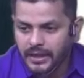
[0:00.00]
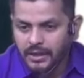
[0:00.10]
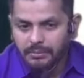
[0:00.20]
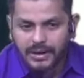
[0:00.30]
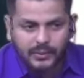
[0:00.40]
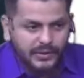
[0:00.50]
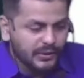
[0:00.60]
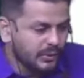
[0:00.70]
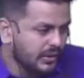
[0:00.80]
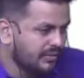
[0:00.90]
But when you
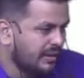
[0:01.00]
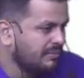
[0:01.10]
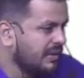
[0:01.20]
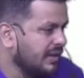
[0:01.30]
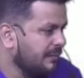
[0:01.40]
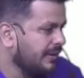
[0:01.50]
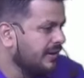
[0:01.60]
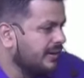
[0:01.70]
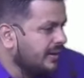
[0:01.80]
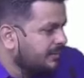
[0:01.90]
do the same thing
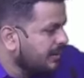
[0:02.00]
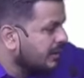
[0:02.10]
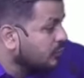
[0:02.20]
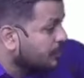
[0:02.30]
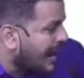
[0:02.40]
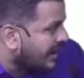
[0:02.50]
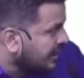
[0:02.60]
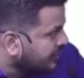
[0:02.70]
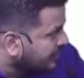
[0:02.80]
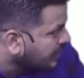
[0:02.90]
repeatedly, it becomes
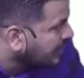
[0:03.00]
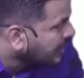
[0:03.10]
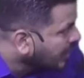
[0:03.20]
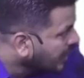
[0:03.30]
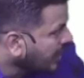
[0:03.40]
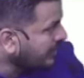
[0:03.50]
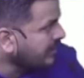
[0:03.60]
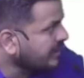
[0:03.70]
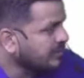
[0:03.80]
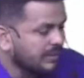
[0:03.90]
practice. And when
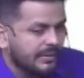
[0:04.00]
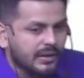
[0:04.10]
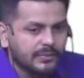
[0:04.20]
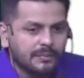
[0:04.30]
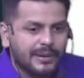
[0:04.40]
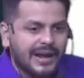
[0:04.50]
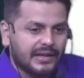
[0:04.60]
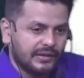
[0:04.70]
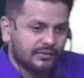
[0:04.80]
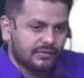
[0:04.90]
something becomes a
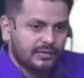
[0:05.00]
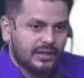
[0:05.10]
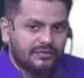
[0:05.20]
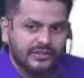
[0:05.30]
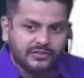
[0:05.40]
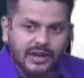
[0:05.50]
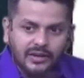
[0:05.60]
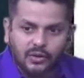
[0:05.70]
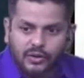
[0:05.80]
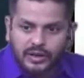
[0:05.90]
practice, if it's done
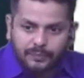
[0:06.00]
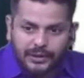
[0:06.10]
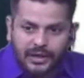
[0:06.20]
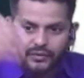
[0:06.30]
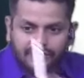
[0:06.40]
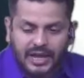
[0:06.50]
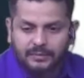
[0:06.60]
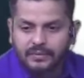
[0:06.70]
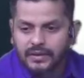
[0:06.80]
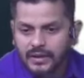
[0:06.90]
over a period of time,
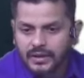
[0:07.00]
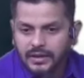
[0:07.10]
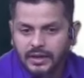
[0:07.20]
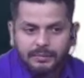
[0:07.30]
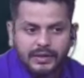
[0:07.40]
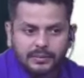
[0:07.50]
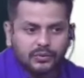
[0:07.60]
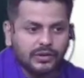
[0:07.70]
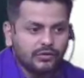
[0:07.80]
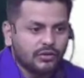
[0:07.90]
it becomes what
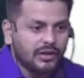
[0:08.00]
is called